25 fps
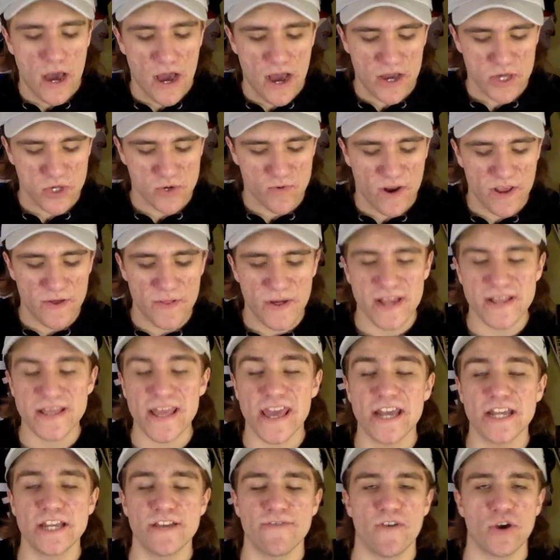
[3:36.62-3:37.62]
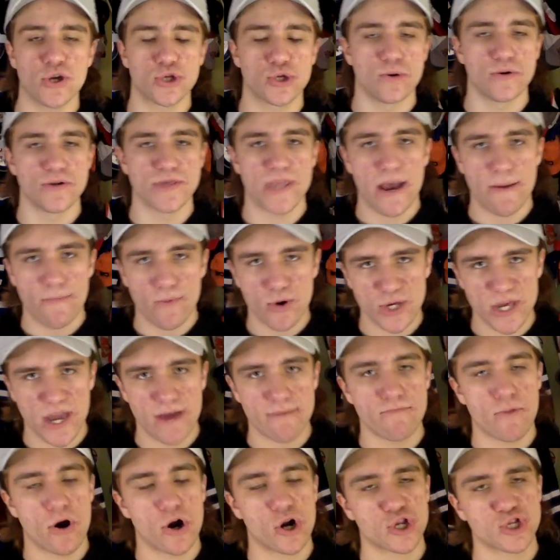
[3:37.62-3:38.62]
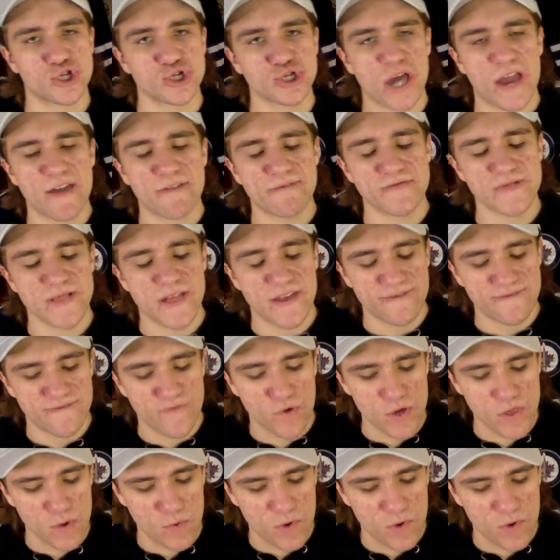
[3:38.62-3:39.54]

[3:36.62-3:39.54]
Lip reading: So when you look at the individual numbers, you got Mark Scheifele for the